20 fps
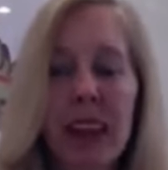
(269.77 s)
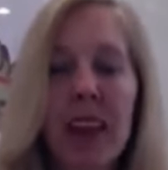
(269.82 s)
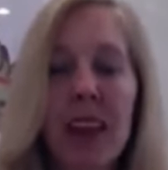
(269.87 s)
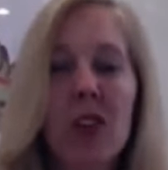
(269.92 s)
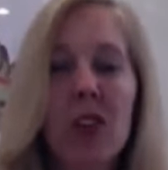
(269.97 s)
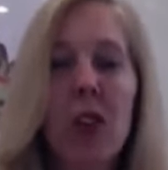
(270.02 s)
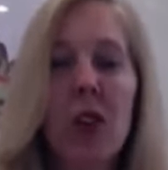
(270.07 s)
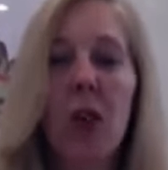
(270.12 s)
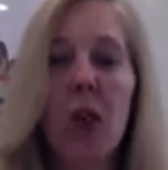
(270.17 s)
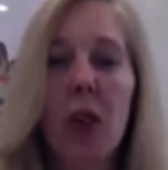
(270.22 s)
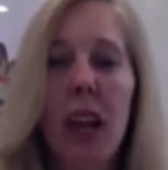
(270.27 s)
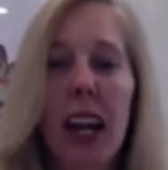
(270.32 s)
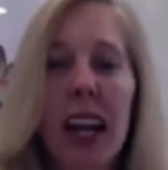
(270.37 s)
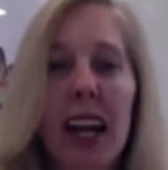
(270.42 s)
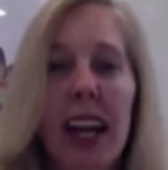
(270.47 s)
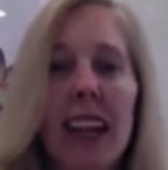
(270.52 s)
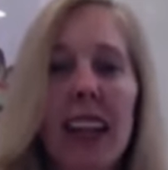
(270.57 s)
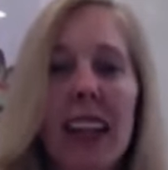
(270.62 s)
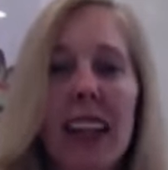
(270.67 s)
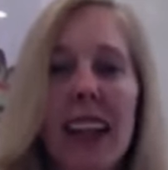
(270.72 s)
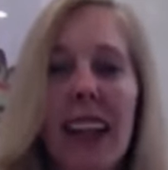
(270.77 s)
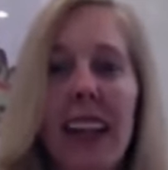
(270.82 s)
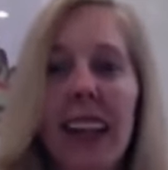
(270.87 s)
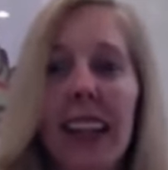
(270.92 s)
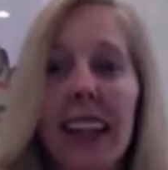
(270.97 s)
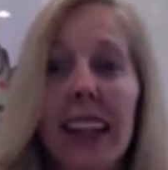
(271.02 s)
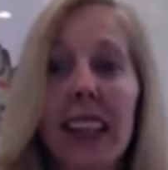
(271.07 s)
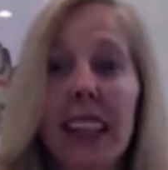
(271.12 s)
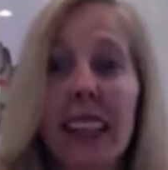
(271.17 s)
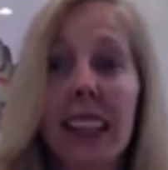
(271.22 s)
So go ahead and uh,
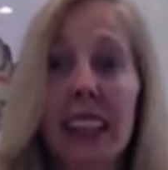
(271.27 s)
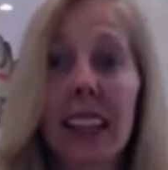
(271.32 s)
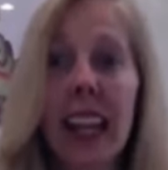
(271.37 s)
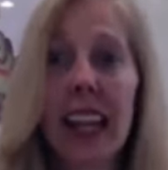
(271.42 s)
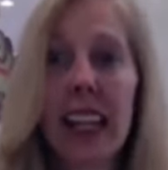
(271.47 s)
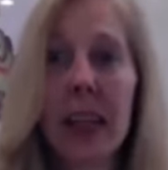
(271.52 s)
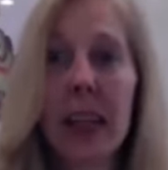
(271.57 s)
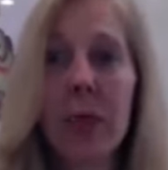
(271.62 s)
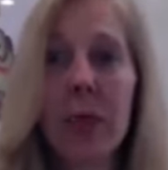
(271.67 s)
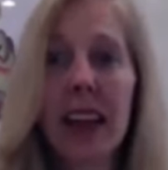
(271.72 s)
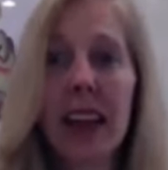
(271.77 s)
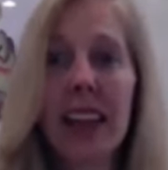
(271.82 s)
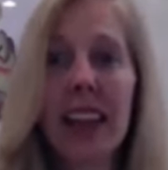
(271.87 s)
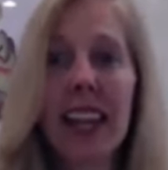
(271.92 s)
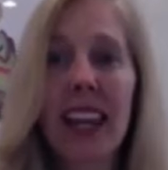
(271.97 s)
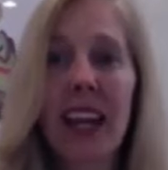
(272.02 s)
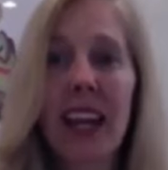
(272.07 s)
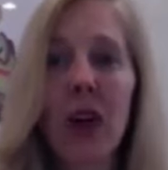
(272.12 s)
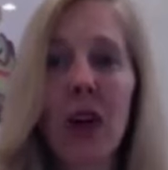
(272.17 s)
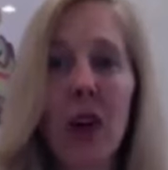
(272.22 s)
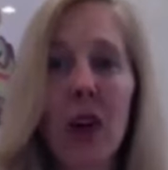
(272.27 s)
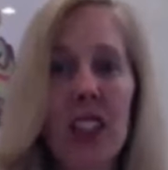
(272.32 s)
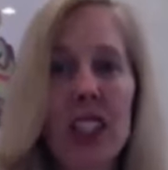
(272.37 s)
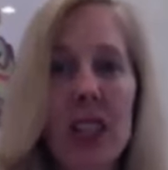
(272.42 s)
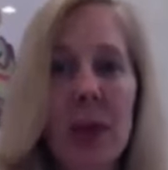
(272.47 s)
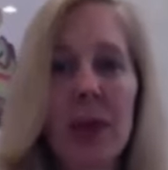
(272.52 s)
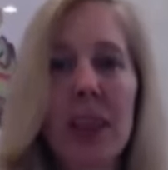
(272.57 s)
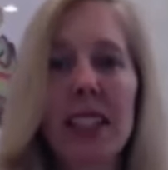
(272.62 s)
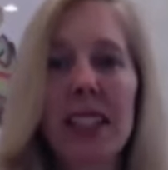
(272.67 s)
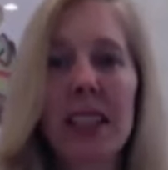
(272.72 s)
click the like button there, or
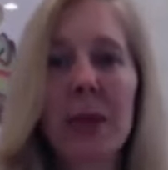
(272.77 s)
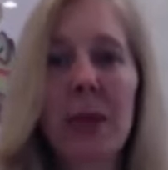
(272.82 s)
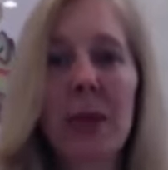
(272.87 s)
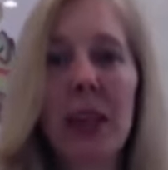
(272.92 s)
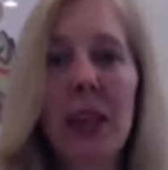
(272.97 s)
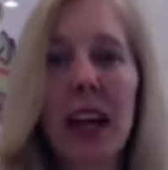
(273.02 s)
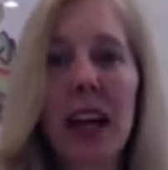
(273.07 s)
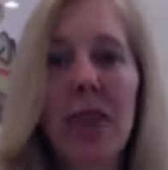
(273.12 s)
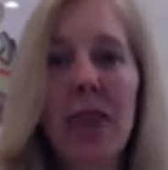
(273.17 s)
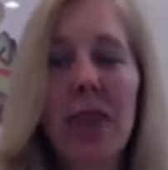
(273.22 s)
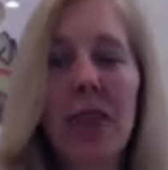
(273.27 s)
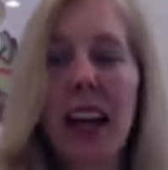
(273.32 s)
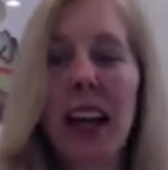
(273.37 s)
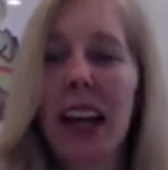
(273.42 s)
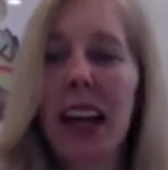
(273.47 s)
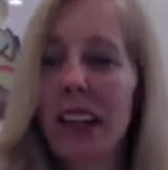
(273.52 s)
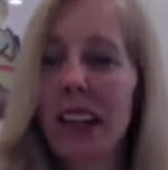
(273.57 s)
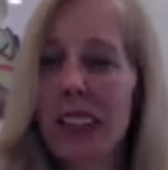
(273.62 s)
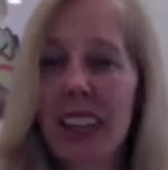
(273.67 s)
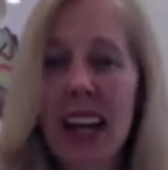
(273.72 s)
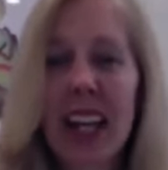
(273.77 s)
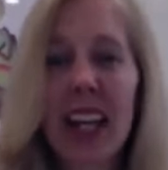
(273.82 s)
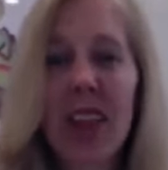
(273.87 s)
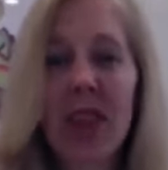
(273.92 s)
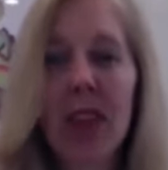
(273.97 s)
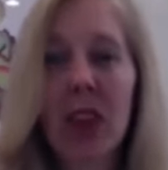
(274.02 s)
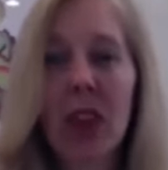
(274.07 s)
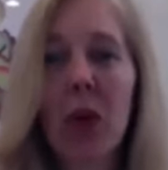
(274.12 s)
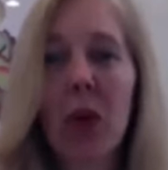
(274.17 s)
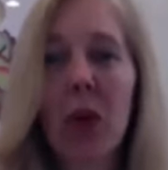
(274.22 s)
send me some love, ask any of
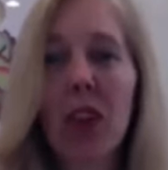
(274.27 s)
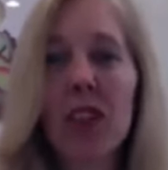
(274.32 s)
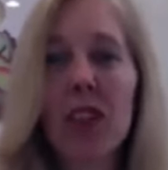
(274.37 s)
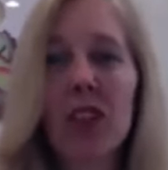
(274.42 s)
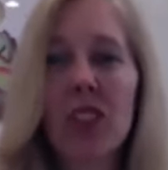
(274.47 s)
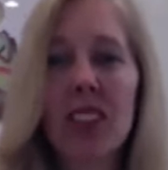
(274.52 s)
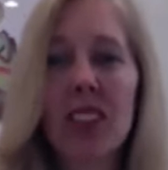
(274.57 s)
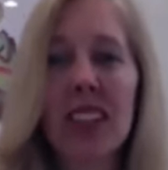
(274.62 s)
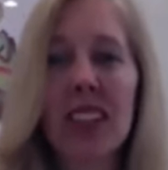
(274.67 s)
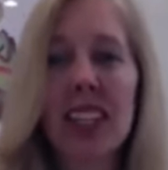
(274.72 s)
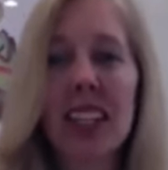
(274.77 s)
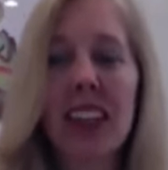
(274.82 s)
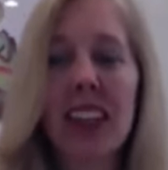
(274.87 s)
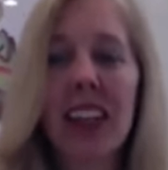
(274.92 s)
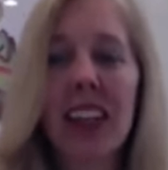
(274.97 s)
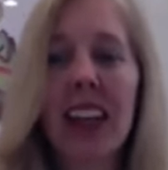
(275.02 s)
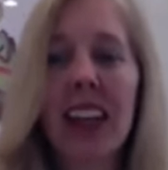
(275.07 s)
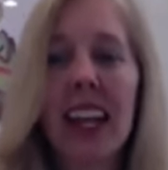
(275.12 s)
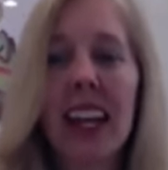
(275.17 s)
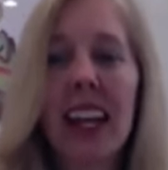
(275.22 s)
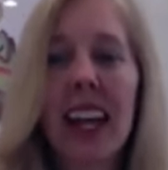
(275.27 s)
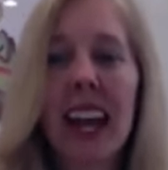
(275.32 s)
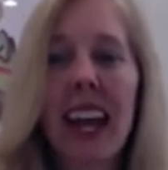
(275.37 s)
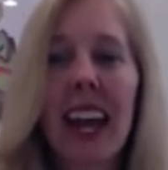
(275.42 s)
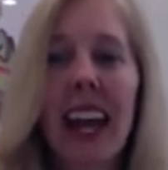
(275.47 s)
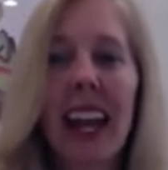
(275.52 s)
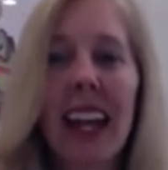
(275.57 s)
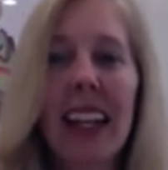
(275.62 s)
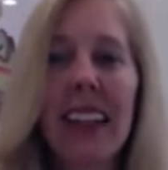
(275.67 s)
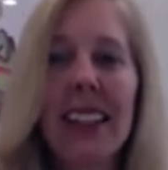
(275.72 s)
your questions here.
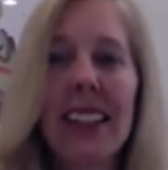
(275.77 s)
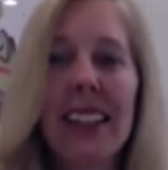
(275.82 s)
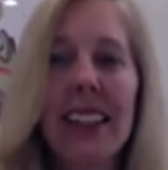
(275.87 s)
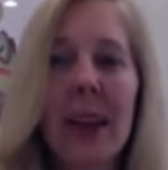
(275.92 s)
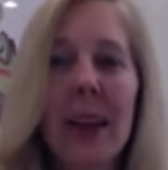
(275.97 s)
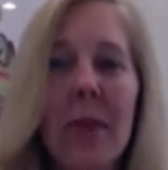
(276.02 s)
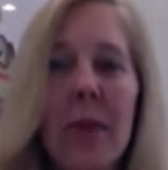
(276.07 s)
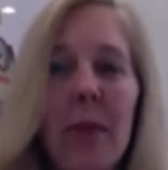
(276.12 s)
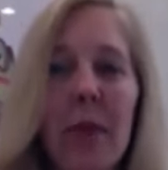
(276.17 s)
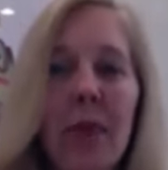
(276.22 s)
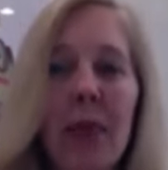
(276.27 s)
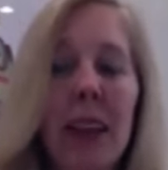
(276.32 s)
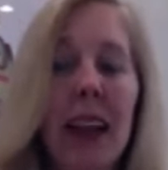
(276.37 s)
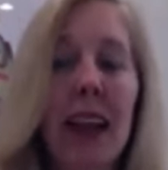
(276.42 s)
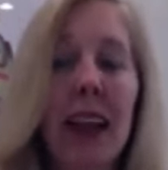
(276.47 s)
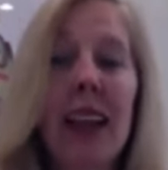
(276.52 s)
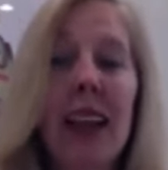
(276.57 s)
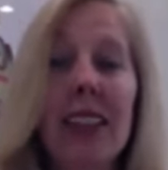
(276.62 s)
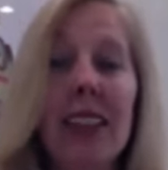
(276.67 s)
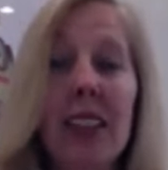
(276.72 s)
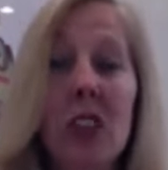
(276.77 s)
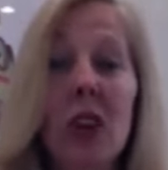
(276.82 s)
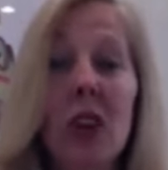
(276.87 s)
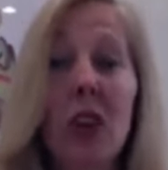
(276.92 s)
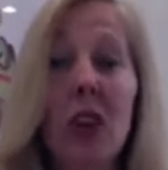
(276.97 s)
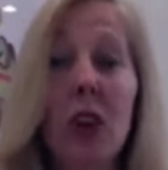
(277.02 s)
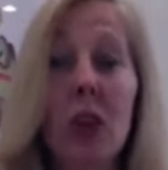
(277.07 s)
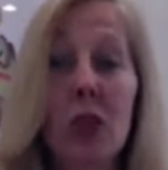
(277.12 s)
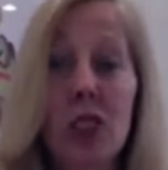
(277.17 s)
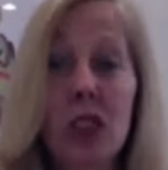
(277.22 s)
And um, like I said, you
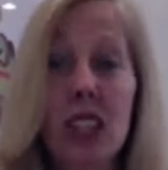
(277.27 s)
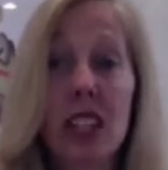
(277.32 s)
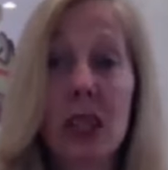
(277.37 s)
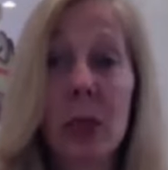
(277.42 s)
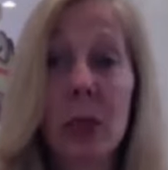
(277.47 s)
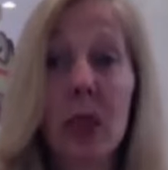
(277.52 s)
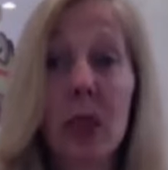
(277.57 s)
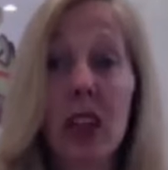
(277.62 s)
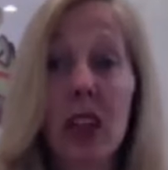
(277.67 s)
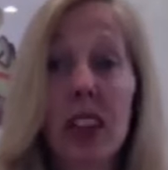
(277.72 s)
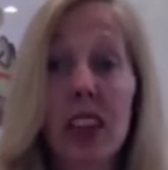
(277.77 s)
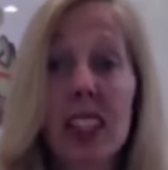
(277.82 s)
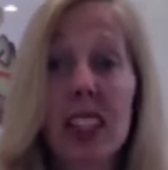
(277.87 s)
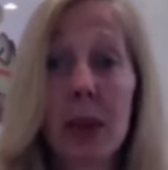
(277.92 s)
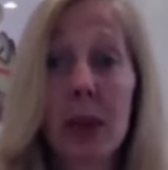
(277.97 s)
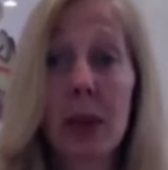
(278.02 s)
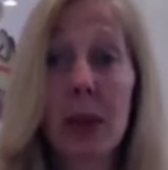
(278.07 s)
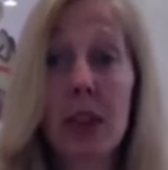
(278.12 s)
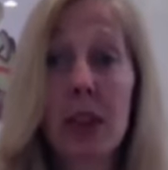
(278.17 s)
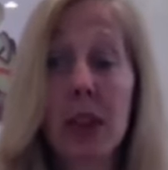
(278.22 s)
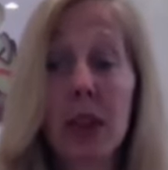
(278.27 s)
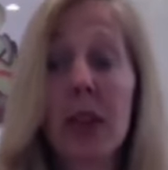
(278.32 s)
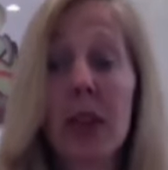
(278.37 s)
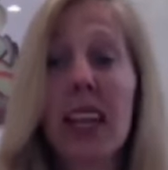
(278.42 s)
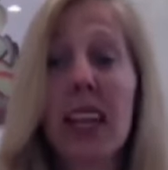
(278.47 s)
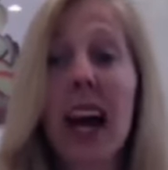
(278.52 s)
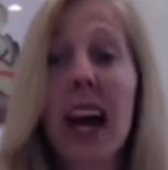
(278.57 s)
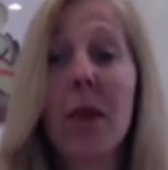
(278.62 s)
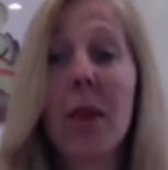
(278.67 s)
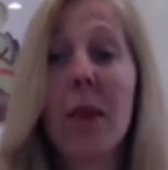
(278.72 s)
can also see the previous episodes
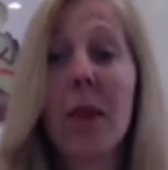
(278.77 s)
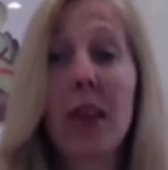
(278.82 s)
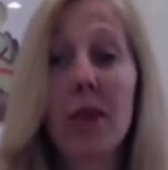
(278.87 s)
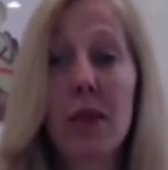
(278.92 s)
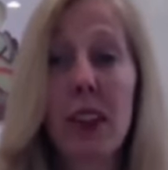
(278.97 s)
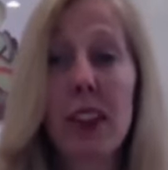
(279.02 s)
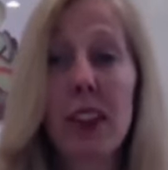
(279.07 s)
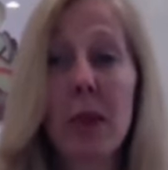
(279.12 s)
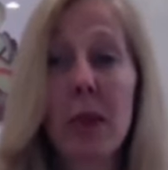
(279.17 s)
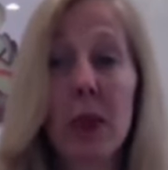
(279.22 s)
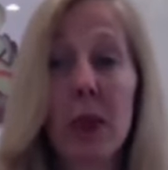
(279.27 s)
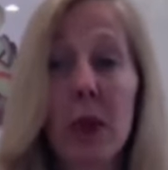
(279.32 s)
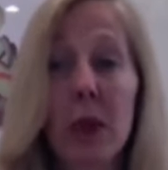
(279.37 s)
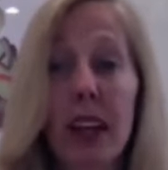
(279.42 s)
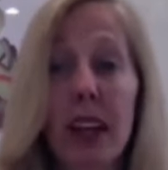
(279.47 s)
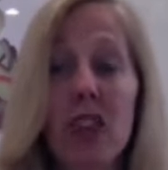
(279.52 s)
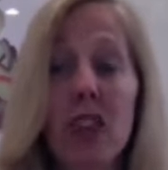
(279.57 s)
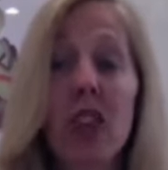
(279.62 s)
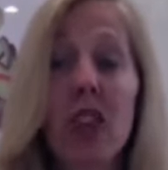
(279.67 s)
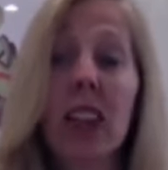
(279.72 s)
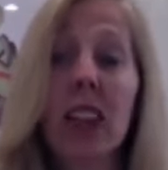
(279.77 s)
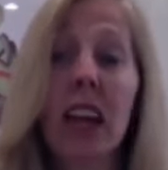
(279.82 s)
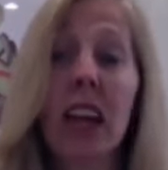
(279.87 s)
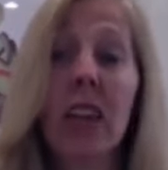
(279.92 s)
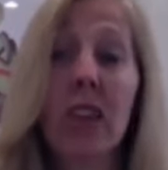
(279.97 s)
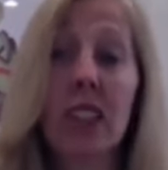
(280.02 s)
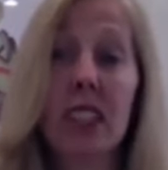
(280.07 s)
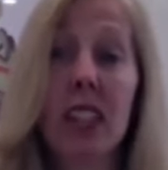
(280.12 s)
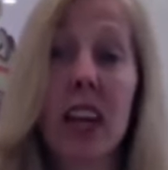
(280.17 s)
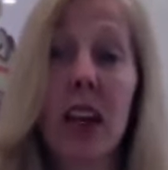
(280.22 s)
at my Facebook page,
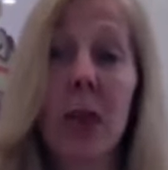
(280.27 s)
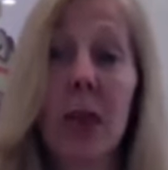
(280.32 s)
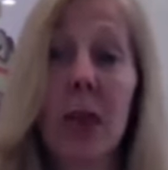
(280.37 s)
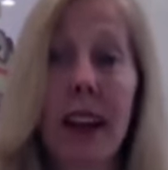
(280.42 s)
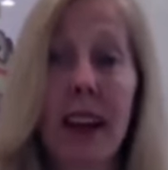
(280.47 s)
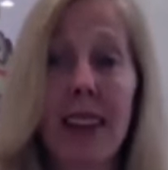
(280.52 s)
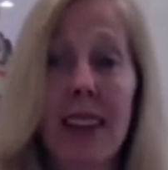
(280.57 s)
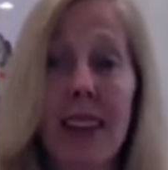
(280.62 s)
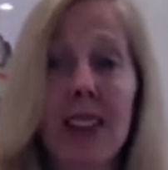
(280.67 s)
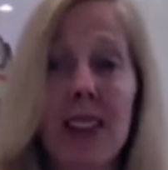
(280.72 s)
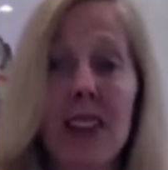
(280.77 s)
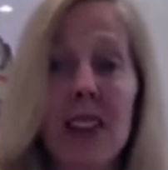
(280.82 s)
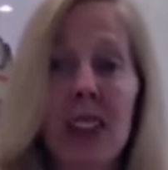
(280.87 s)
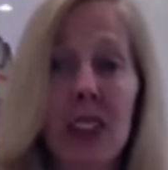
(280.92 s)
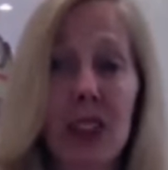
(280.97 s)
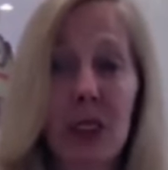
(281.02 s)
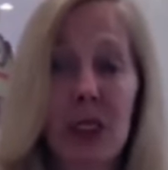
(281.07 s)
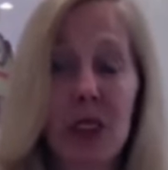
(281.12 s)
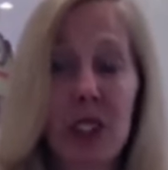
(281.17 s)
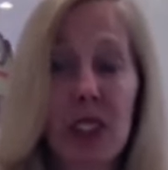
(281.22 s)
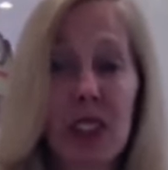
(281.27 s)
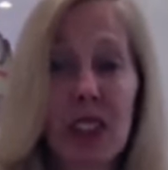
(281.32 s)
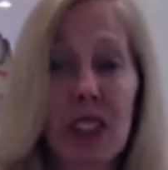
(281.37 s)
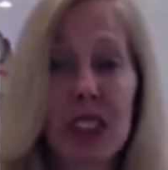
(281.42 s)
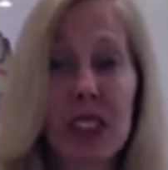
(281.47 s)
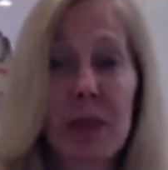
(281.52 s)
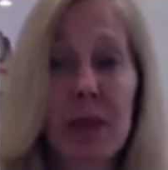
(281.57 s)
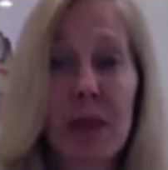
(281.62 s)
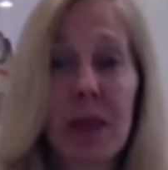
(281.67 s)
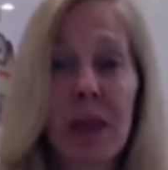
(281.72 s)
Lifestyle Balance
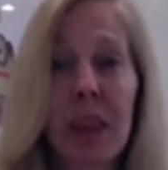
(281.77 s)
Solutions.